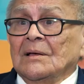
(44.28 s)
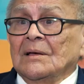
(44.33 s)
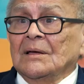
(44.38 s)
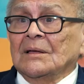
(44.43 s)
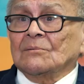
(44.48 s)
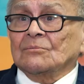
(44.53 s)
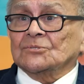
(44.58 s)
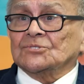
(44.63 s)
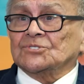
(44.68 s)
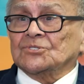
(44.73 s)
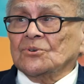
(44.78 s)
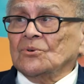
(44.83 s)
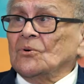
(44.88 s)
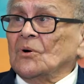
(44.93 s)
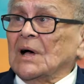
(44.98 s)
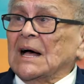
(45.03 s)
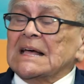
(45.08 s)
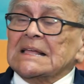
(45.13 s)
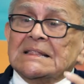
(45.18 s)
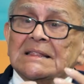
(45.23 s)
It was
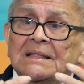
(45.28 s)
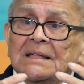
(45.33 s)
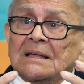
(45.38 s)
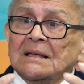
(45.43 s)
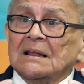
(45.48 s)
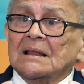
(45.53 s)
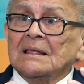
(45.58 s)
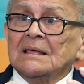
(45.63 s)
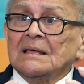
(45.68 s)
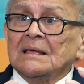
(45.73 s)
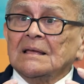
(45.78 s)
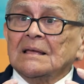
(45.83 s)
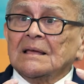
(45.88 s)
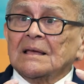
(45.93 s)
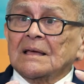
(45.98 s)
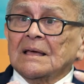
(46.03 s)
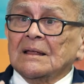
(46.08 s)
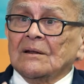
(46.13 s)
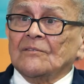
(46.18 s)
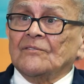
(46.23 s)
so
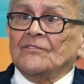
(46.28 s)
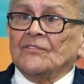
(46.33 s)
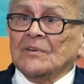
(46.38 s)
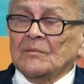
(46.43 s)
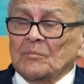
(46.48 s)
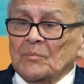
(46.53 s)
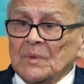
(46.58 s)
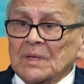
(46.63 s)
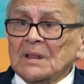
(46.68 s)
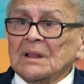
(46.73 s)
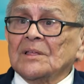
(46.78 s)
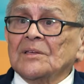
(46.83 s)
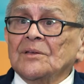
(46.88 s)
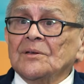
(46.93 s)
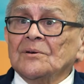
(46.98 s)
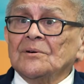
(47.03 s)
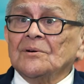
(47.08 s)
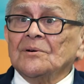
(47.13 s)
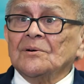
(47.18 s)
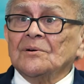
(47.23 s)
idyllic and
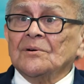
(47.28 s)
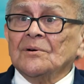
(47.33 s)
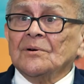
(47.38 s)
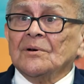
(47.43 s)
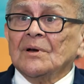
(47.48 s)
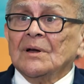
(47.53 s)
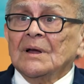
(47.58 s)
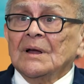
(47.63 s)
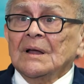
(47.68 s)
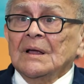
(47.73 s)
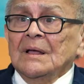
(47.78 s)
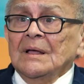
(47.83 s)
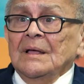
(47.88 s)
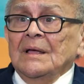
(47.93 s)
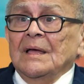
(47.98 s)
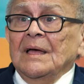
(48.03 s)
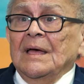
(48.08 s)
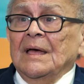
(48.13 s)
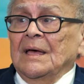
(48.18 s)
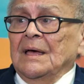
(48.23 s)
familiar,
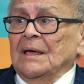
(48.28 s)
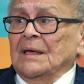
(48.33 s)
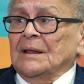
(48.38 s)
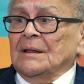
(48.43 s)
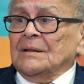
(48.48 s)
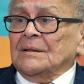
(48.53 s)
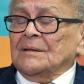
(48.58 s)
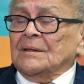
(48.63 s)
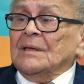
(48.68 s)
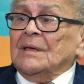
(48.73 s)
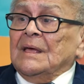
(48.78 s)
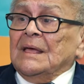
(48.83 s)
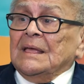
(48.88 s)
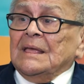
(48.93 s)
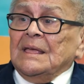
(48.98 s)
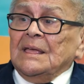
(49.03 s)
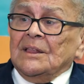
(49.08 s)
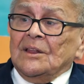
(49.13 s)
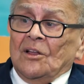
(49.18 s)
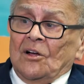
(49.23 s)
and
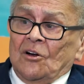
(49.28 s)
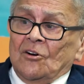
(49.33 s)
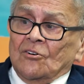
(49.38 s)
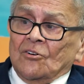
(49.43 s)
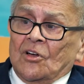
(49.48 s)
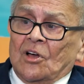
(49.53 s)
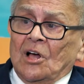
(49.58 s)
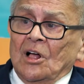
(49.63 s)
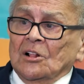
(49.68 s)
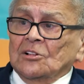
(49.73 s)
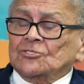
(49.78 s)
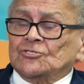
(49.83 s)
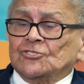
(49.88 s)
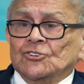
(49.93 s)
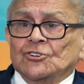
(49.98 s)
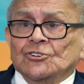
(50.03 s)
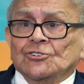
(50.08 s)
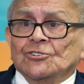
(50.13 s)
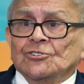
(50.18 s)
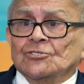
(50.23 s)
in our
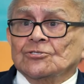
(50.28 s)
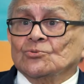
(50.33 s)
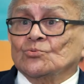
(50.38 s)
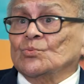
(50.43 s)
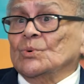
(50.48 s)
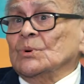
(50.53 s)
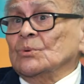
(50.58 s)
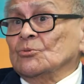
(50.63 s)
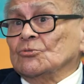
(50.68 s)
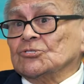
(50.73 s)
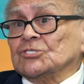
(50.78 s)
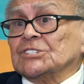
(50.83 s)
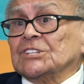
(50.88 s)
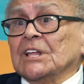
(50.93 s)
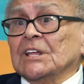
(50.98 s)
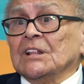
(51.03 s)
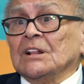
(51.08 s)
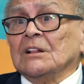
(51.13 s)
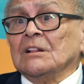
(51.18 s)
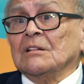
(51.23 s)
culture, we were
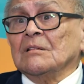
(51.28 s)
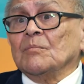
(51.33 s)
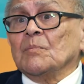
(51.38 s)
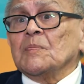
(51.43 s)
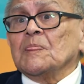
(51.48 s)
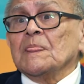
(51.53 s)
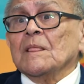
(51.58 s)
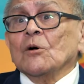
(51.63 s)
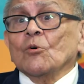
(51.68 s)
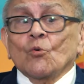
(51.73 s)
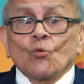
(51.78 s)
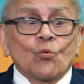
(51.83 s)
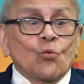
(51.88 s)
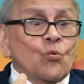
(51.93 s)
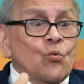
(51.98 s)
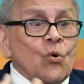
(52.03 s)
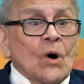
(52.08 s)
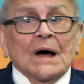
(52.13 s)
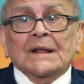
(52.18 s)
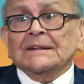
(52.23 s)
still
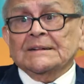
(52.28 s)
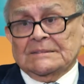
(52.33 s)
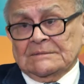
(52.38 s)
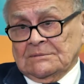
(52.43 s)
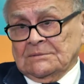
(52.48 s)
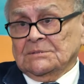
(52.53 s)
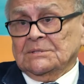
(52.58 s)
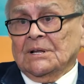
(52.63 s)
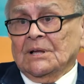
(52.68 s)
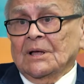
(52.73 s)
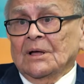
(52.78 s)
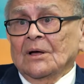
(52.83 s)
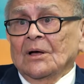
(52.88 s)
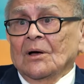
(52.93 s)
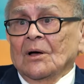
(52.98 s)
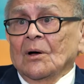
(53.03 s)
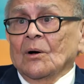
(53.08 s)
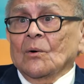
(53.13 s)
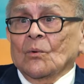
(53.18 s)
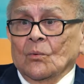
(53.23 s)
one
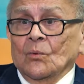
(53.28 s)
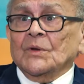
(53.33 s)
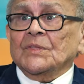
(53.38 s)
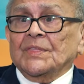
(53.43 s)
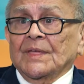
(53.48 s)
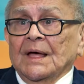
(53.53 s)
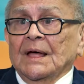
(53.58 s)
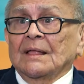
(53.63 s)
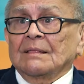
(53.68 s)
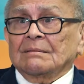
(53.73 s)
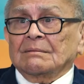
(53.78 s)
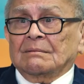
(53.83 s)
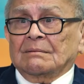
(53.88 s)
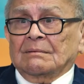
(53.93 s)
with that